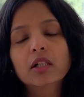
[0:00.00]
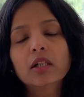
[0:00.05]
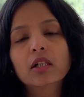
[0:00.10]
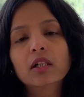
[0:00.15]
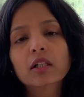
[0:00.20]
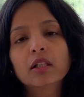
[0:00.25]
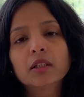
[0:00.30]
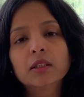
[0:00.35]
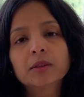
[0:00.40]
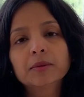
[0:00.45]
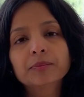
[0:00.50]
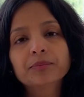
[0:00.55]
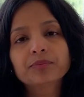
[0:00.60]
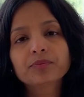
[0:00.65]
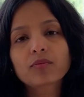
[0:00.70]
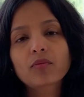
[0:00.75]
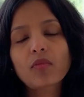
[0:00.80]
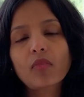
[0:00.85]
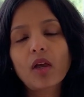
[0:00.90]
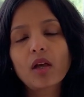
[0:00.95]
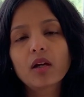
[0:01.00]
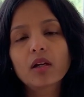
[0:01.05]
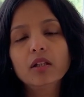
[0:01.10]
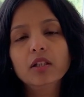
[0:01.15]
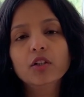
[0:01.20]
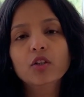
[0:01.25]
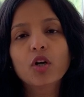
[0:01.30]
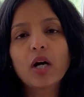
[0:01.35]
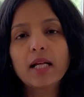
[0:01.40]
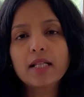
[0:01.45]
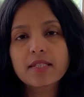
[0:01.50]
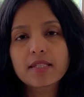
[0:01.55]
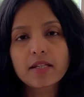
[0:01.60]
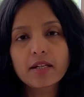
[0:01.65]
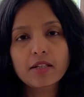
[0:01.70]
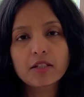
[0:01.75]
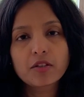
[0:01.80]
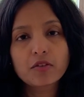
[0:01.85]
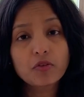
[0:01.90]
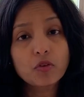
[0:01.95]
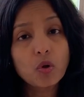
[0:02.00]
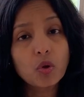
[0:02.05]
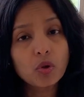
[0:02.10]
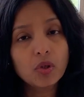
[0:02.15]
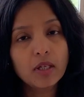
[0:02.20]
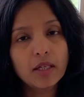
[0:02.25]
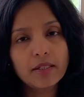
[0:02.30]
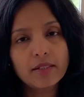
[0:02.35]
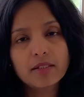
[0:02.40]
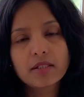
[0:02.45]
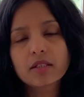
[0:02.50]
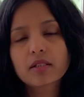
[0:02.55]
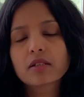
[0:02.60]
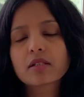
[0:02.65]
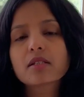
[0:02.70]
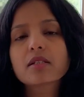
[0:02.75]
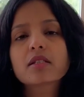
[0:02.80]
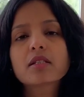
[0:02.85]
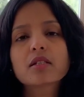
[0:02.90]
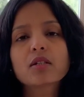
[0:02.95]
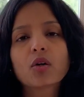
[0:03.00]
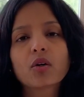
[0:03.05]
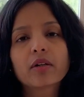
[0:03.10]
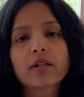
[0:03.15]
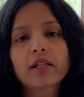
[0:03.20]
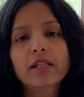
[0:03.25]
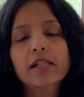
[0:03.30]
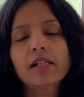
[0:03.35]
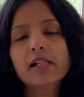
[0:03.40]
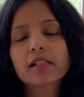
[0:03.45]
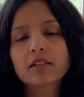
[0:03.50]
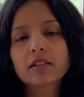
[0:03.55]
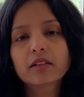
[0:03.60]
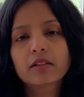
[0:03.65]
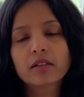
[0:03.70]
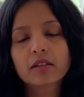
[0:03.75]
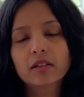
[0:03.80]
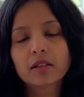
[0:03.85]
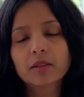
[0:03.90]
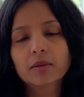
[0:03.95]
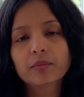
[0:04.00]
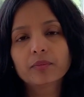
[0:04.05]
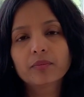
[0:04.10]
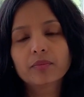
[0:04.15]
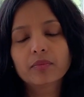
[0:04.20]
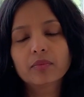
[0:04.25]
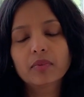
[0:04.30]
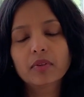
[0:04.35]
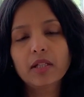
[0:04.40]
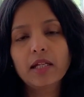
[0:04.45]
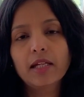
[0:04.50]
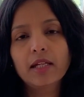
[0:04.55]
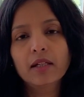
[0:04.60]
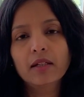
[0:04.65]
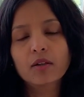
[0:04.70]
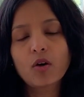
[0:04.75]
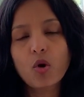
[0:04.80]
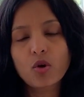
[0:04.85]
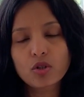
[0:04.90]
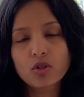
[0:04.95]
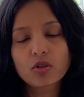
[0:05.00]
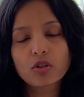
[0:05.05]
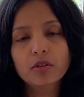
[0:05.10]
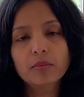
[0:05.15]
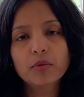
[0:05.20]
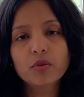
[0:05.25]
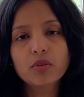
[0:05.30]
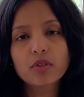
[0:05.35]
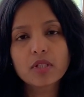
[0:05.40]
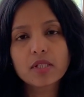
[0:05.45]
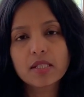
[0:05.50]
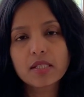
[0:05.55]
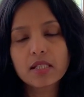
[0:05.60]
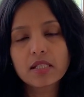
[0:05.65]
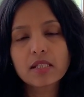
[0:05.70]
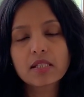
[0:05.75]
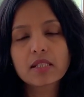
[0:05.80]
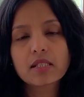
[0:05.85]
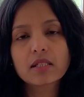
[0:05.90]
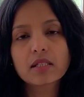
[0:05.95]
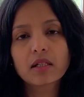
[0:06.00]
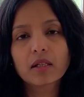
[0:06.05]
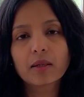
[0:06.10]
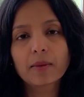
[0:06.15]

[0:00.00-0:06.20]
ulcerative colitis or any other autoimmune disease.